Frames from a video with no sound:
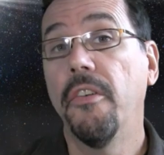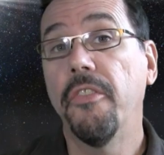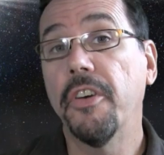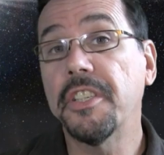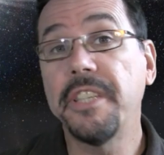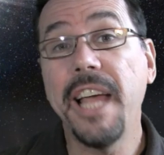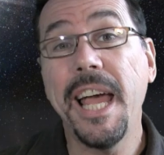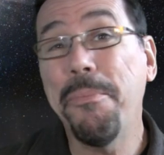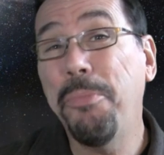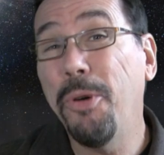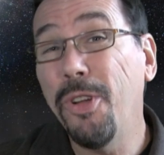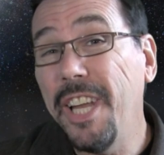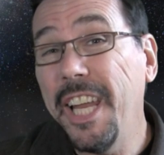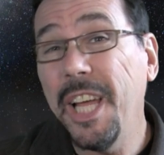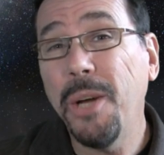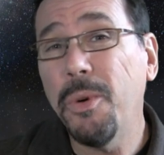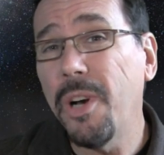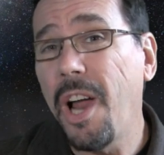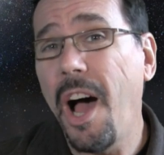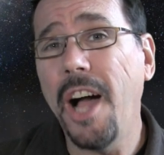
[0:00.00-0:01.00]
For example,
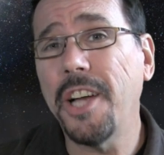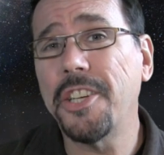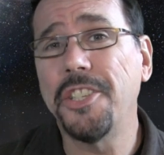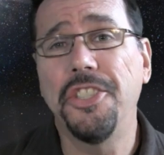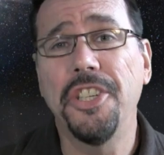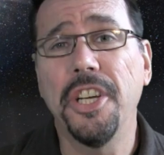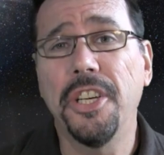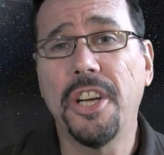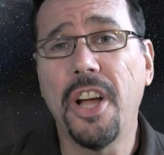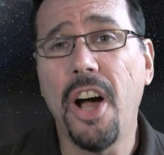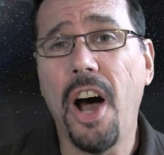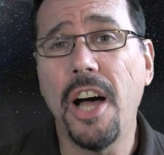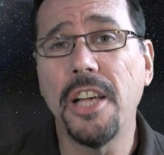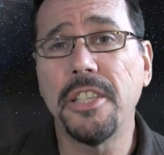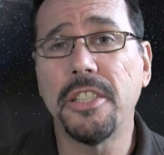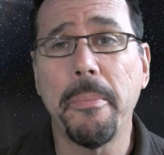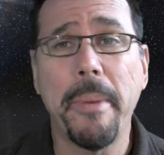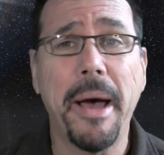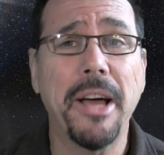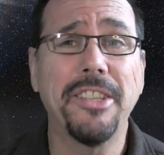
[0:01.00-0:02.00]
liquid oxygen
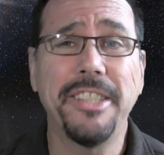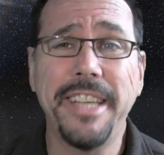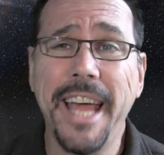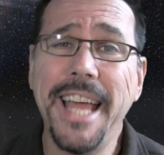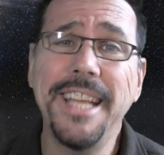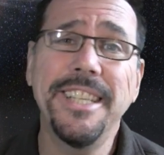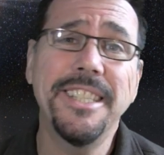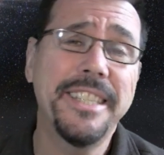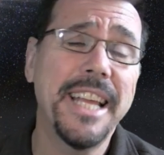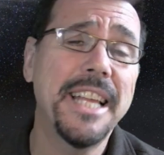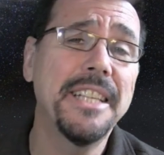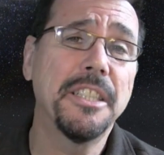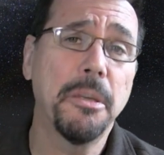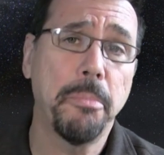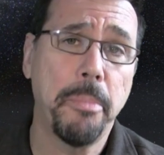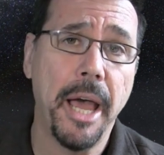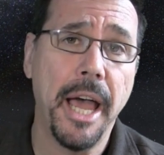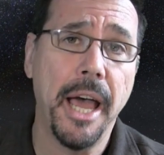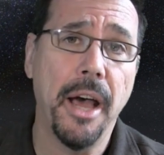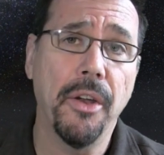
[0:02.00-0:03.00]
costs about 10 cents a
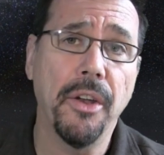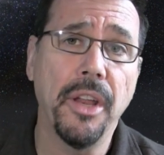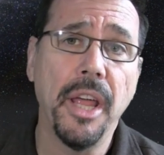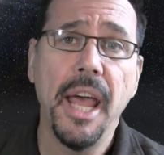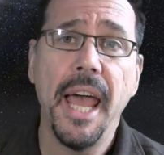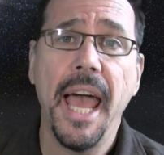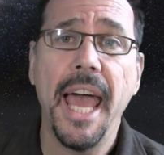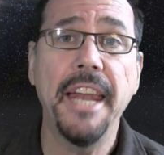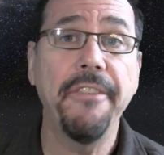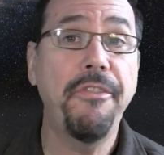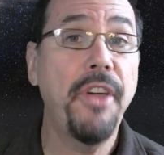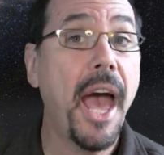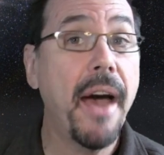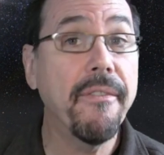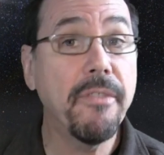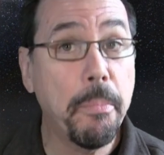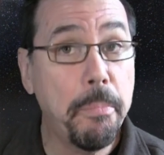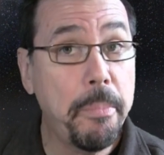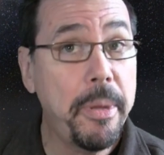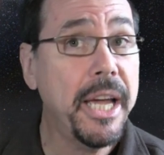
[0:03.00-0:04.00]
pound, and if you
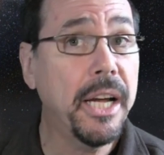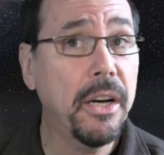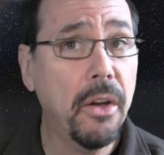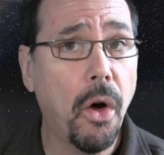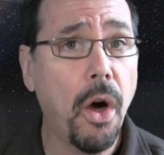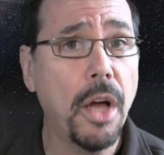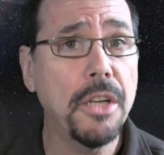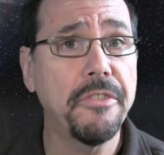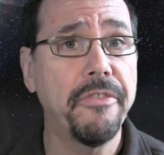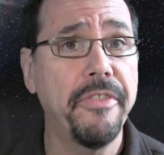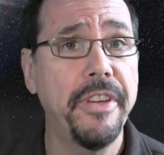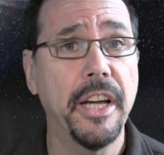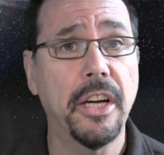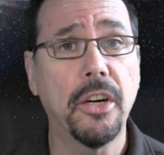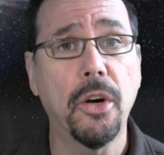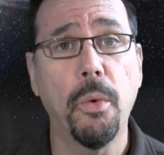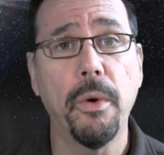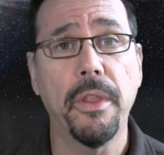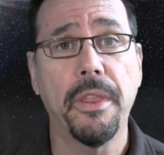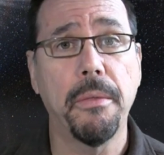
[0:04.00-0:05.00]
have a big launch
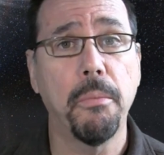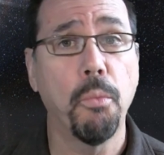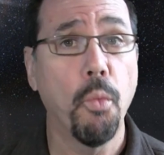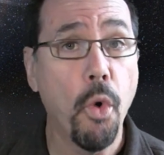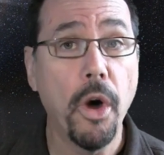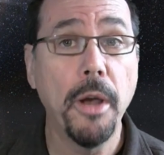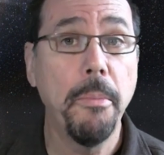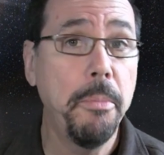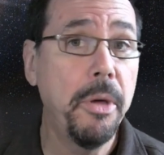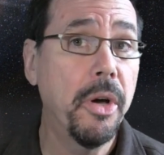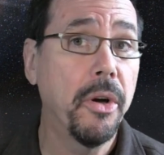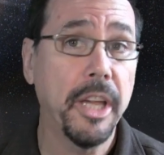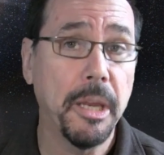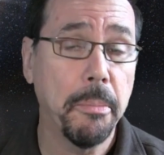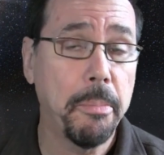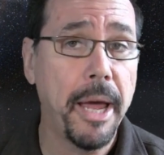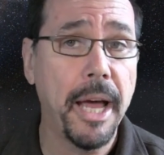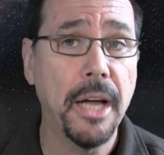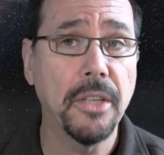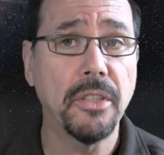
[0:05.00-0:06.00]
vehicle with 1
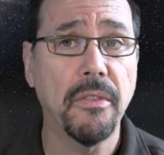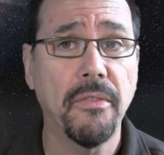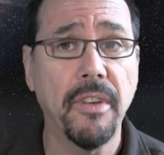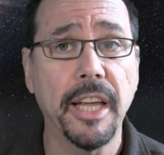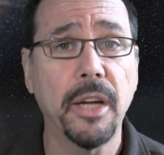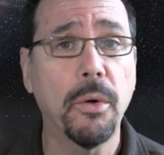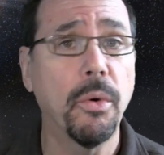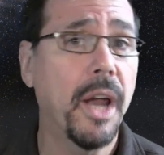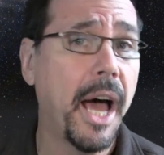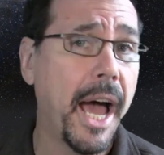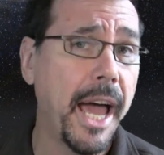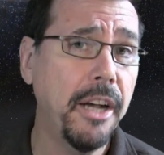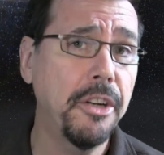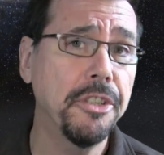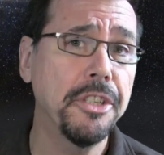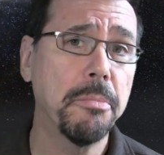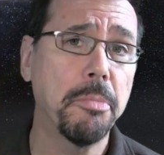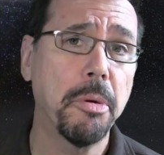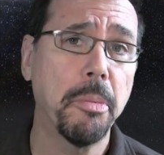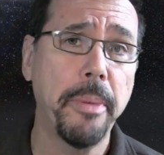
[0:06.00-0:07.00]
million pounds of liquid
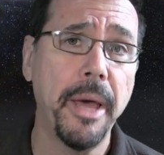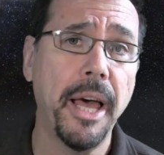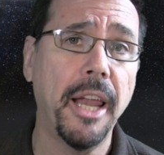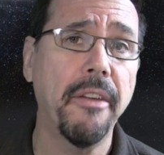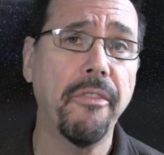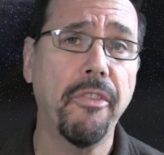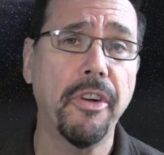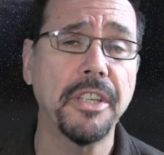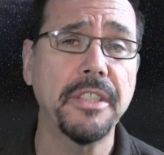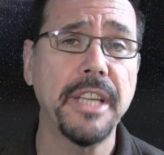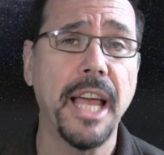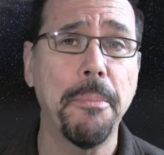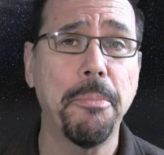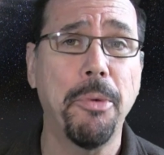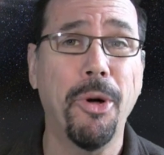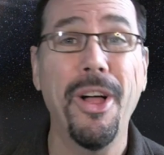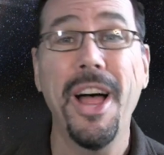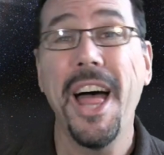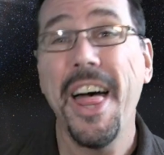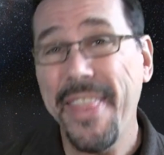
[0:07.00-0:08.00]
hydrogen propellant, for
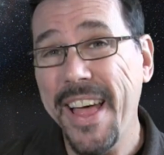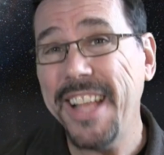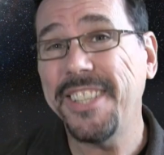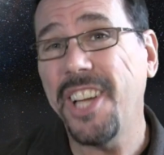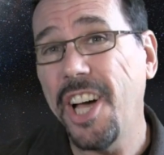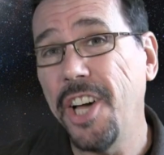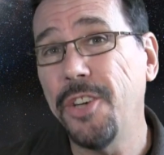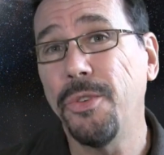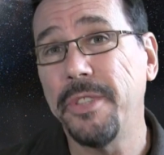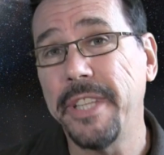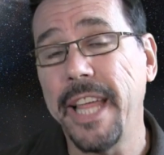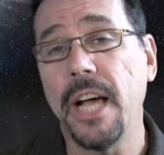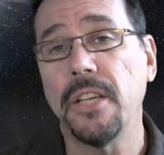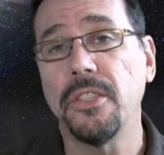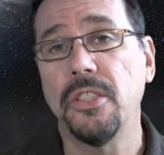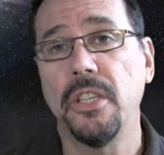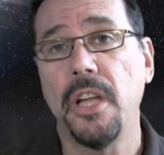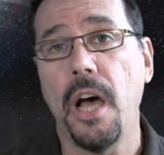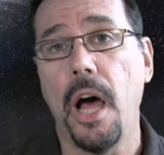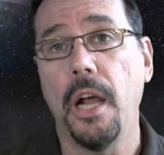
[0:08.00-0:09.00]
example, that's
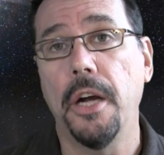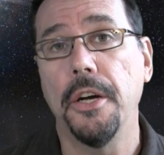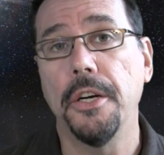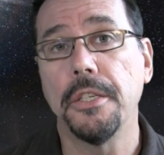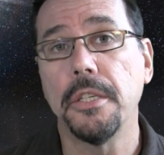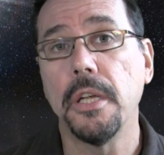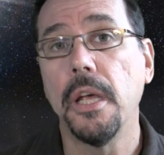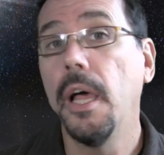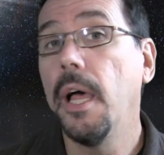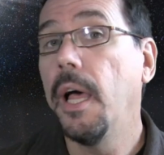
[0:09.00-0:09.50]
$100,000.